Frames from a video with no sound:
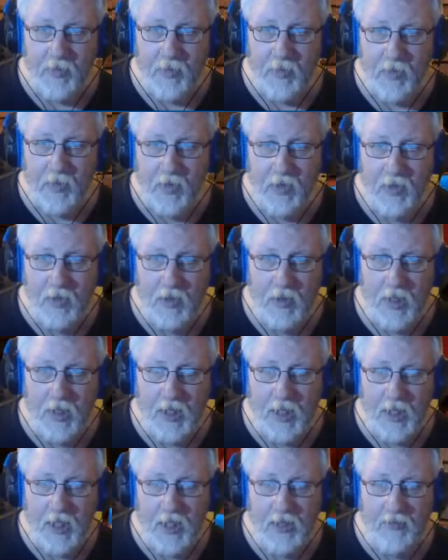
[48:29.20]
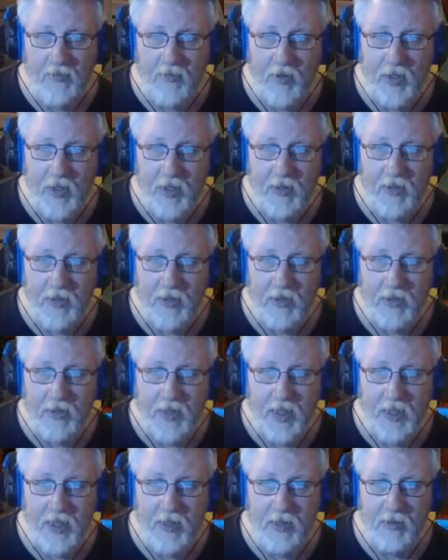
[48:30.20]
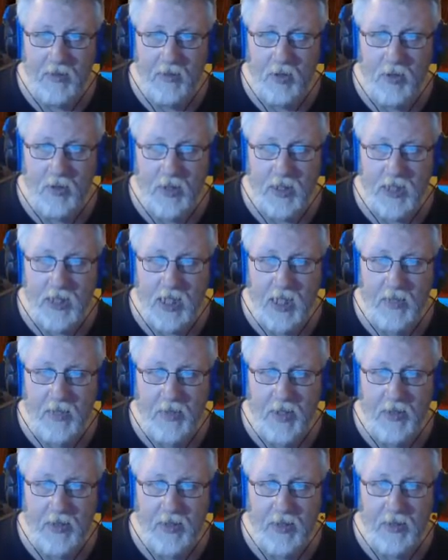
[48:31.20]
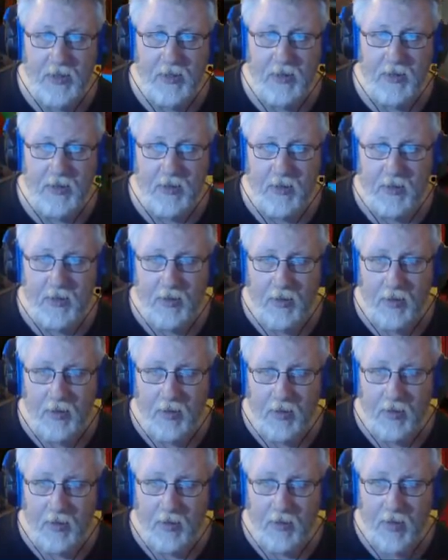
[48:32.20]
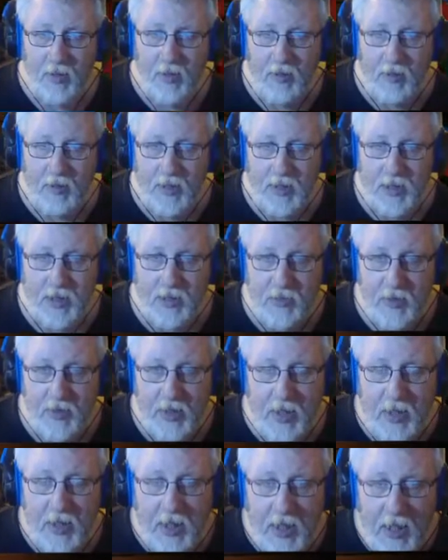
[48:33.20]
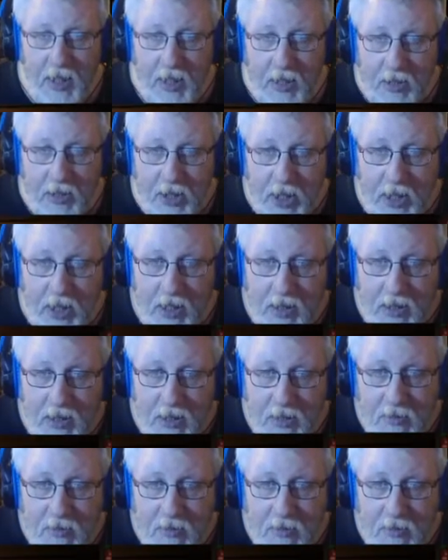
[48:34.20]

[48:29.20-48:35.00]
No, I can't avoid the 13. I'm going to slam into it. Well, this is where you take your chance.